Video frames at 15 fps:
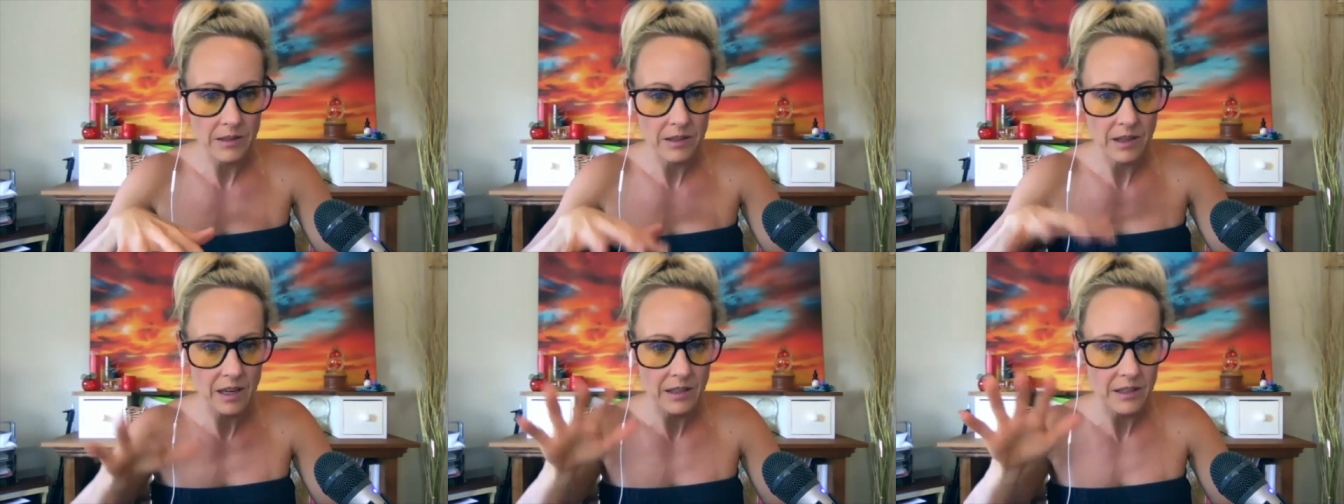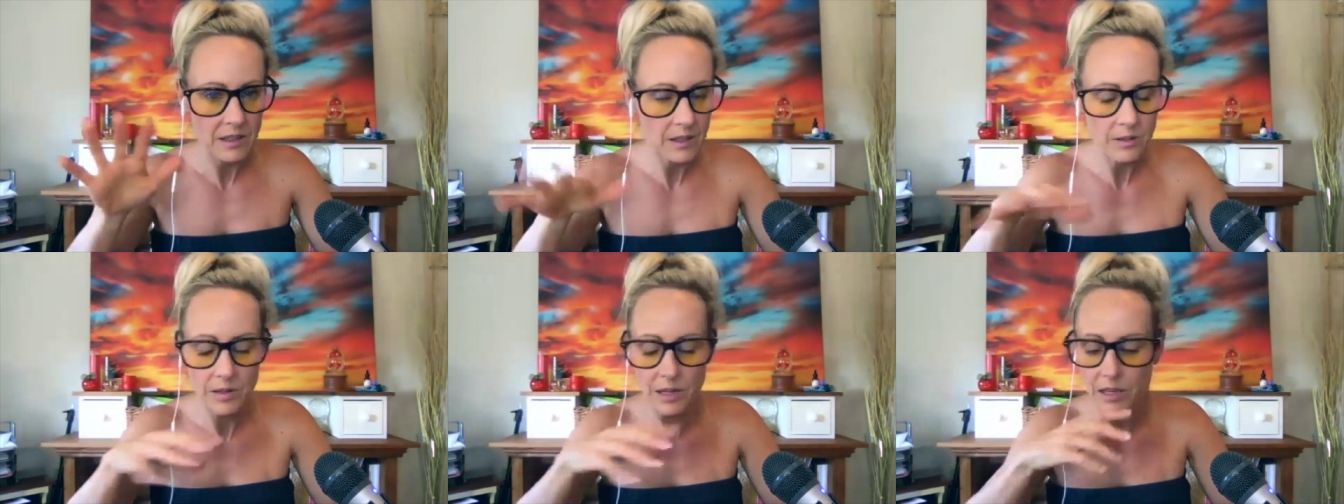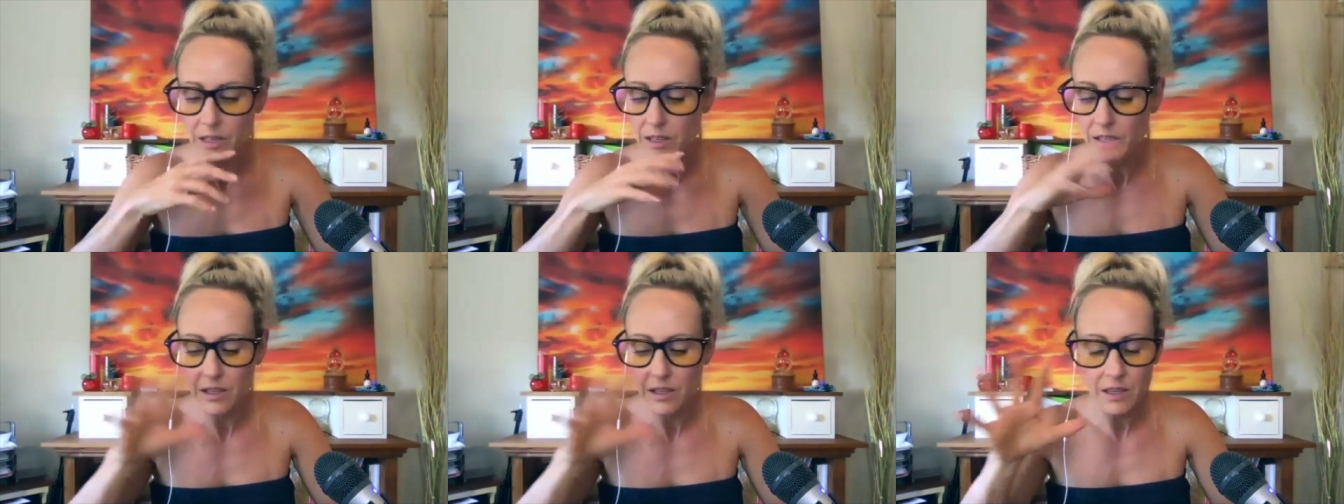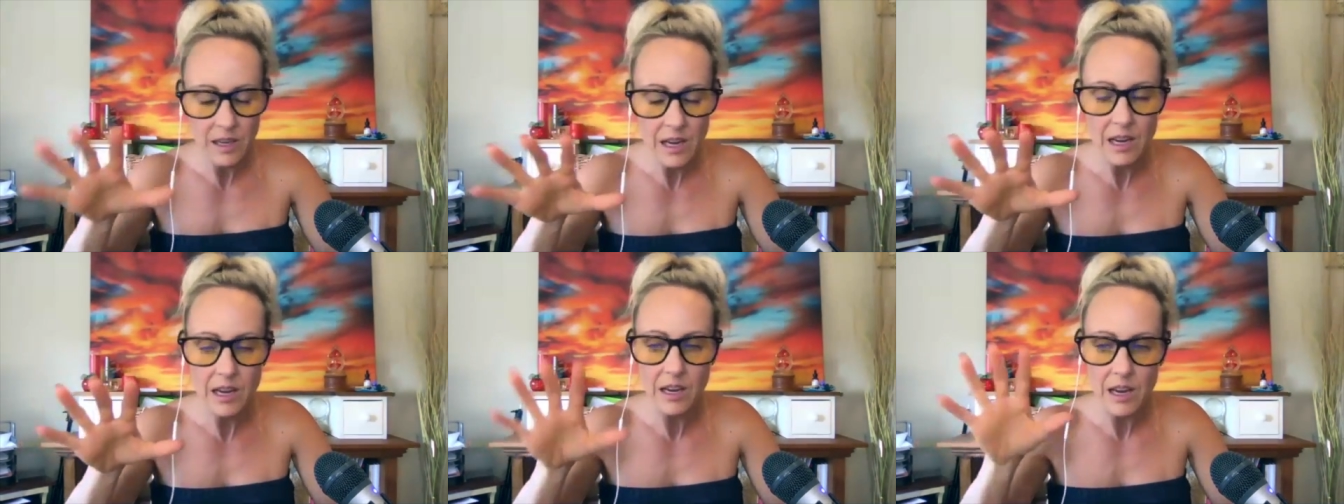And, you know,
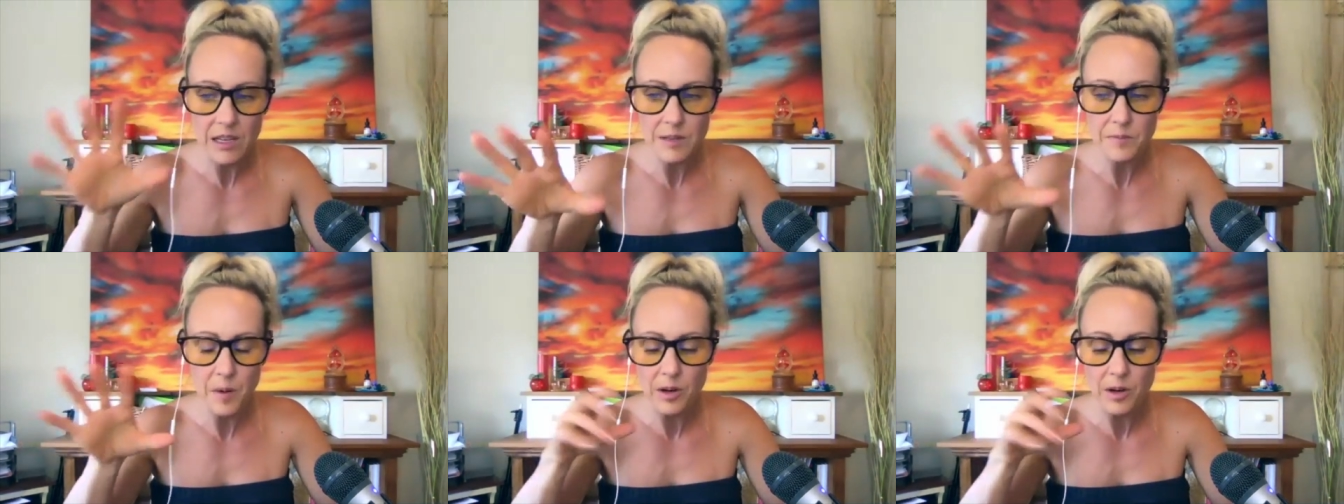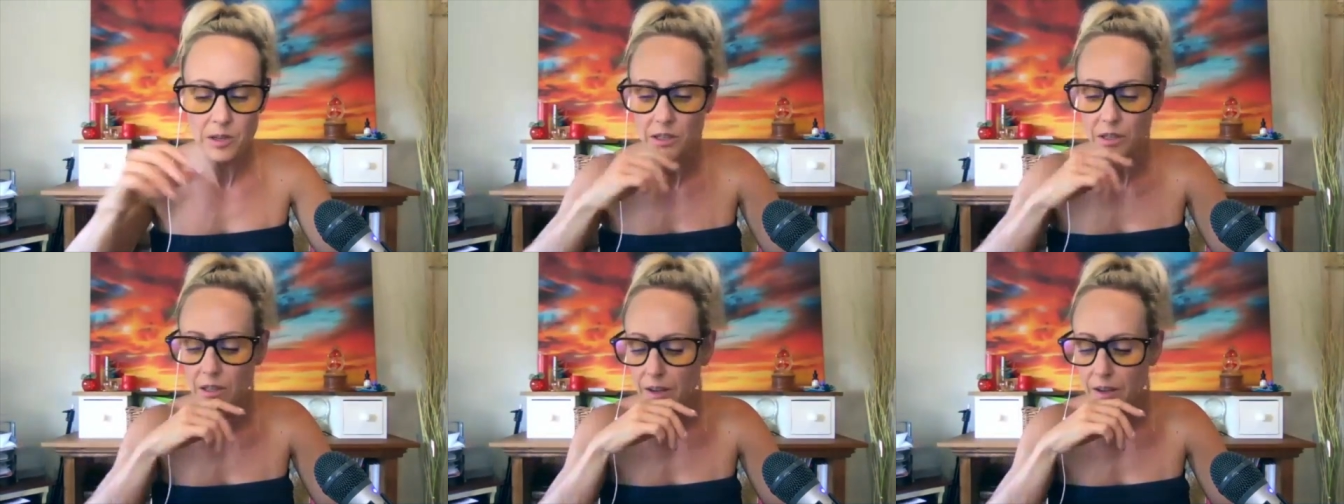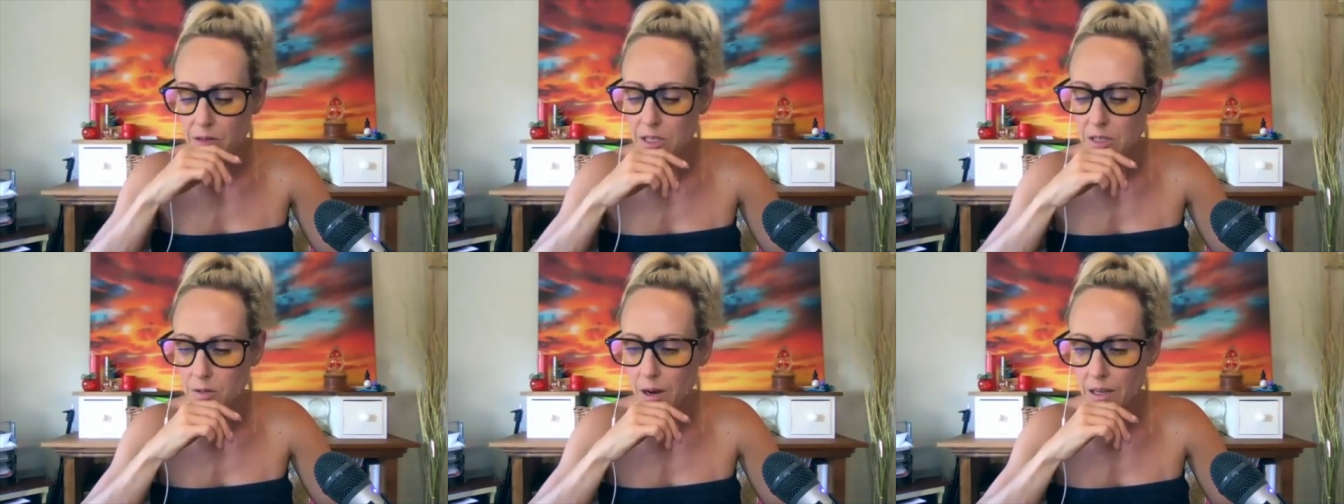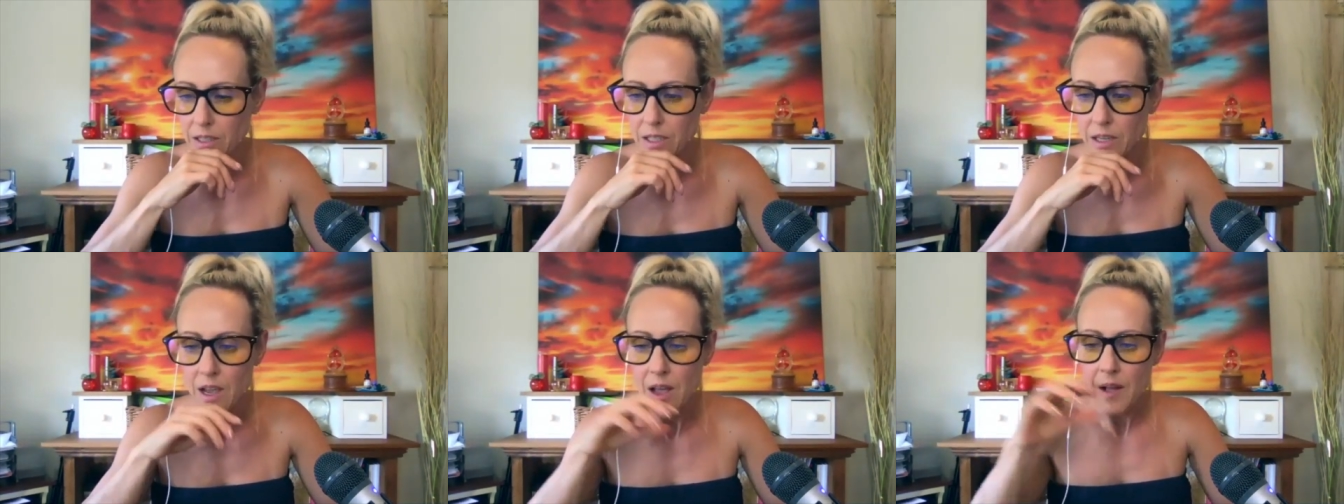his personal life was threatened,
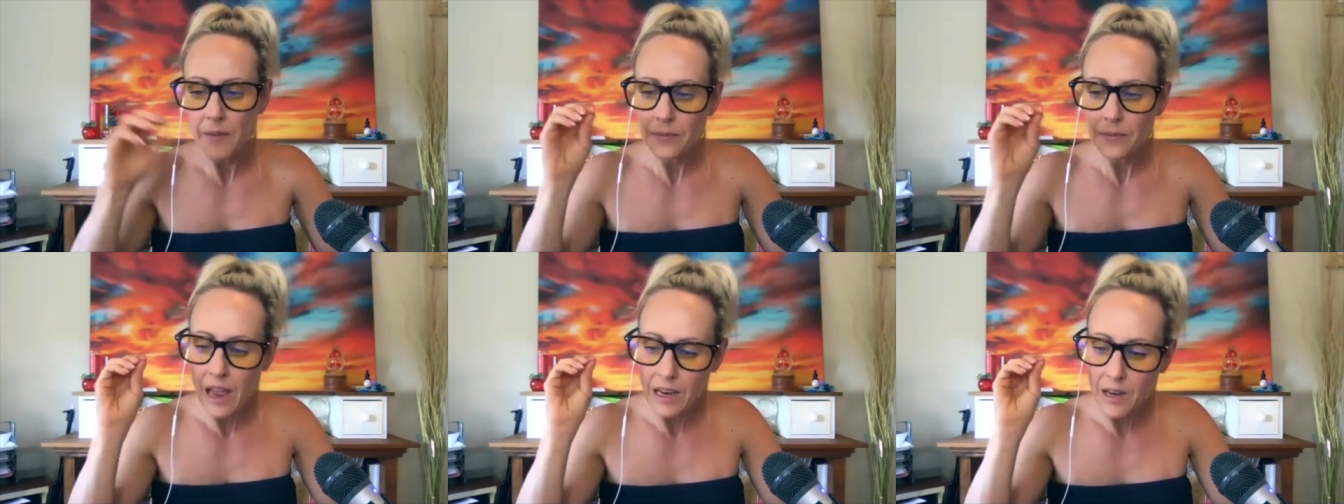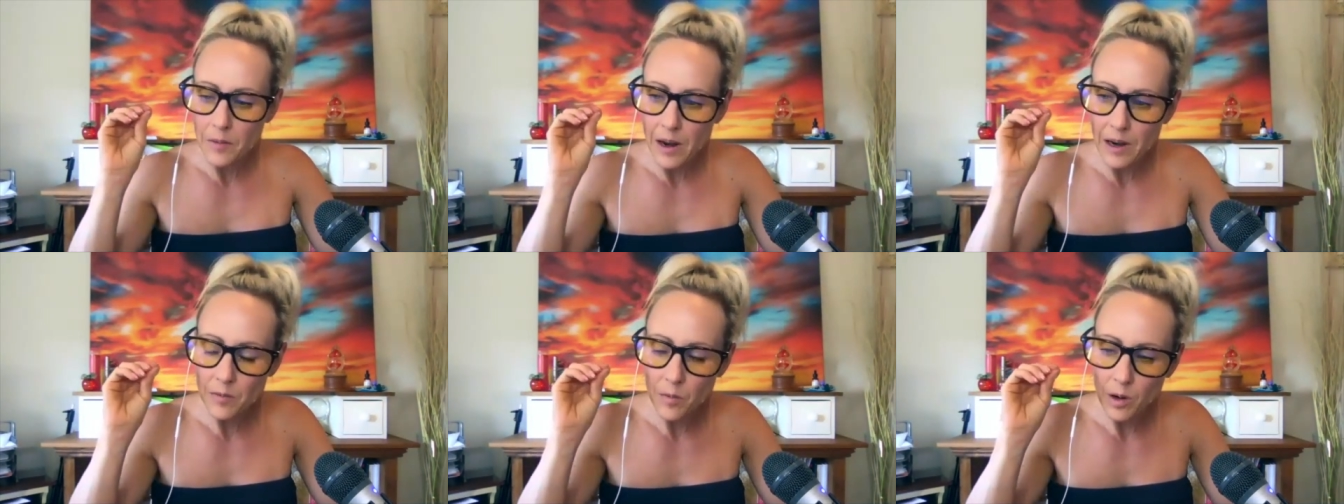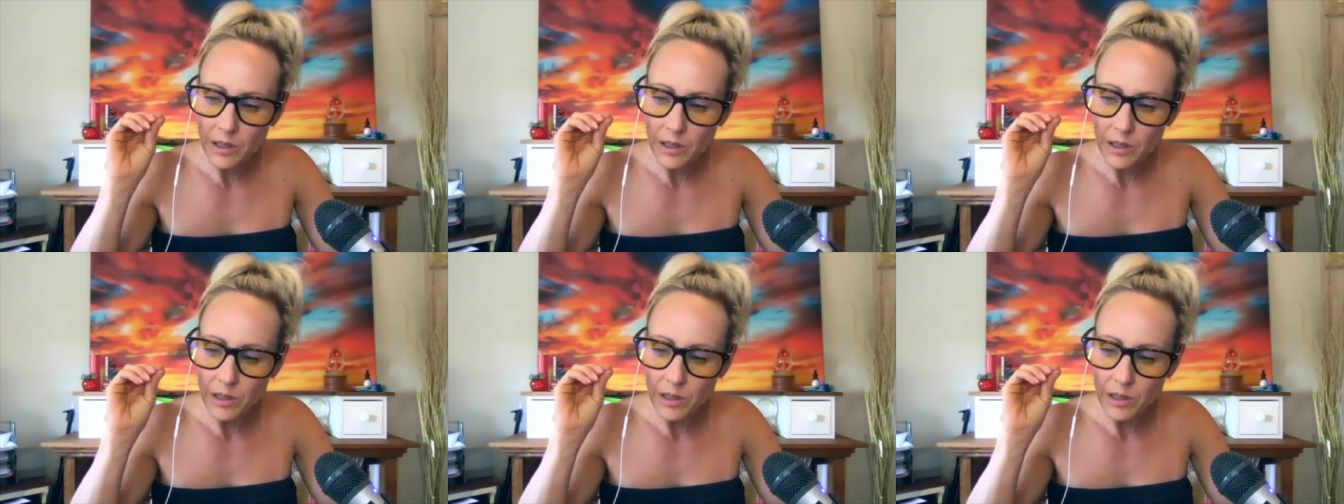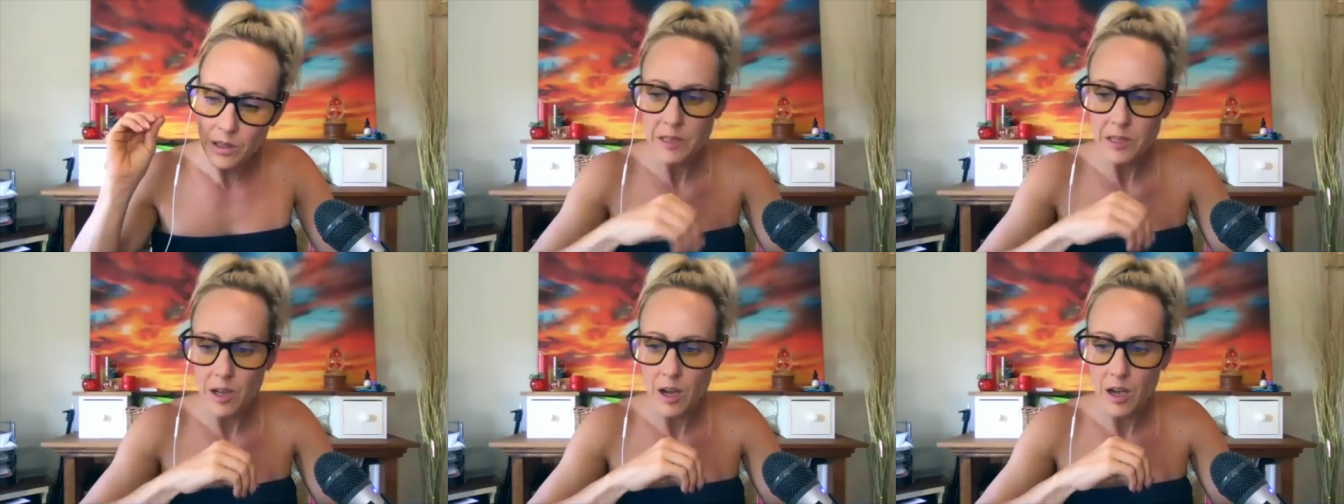and he went and worked at
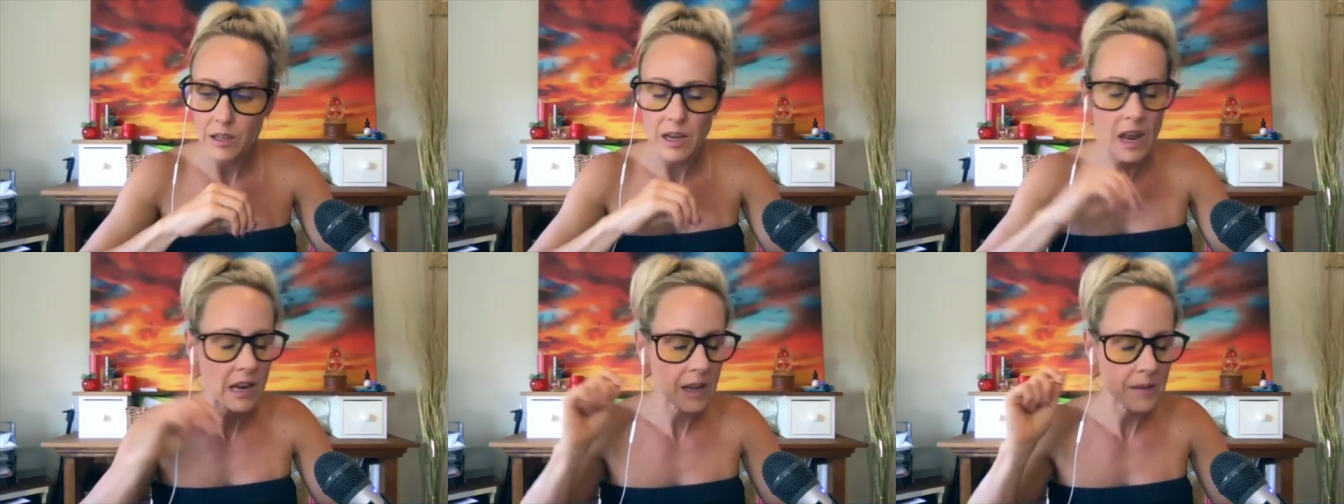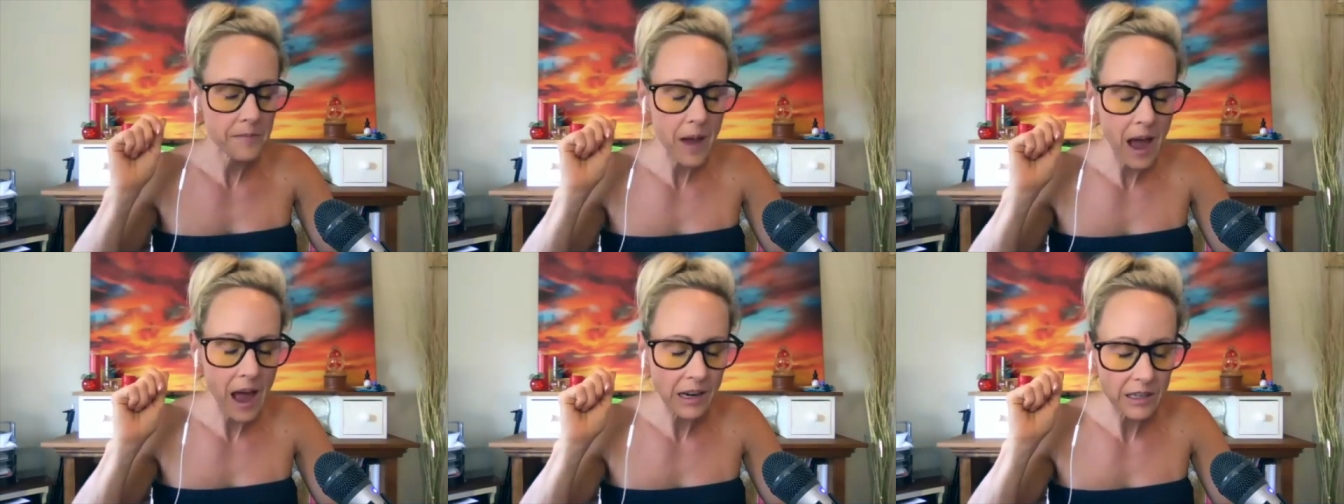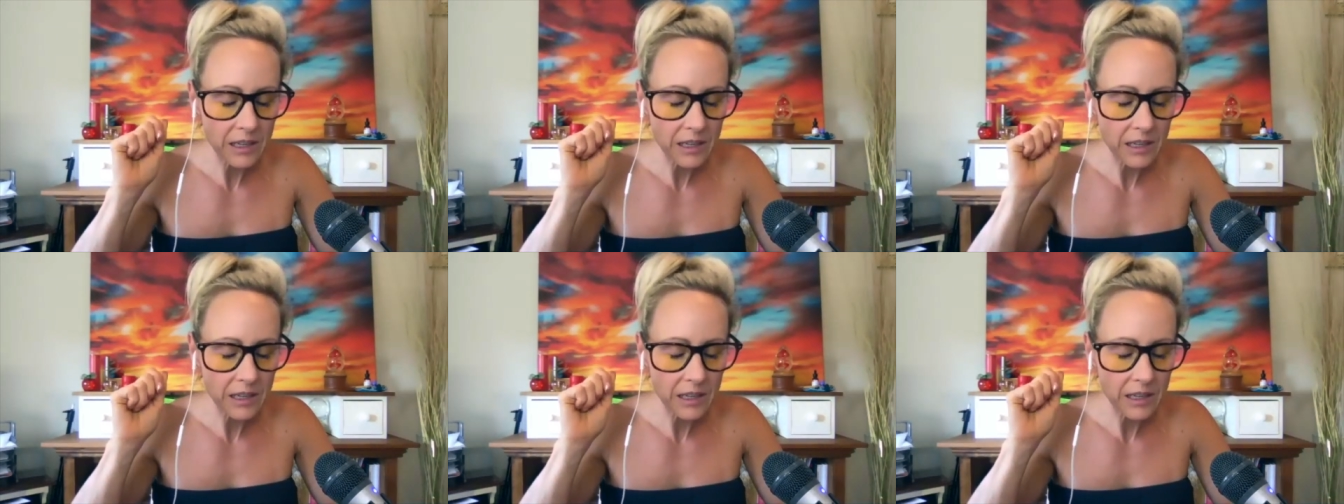Amazon, and he packed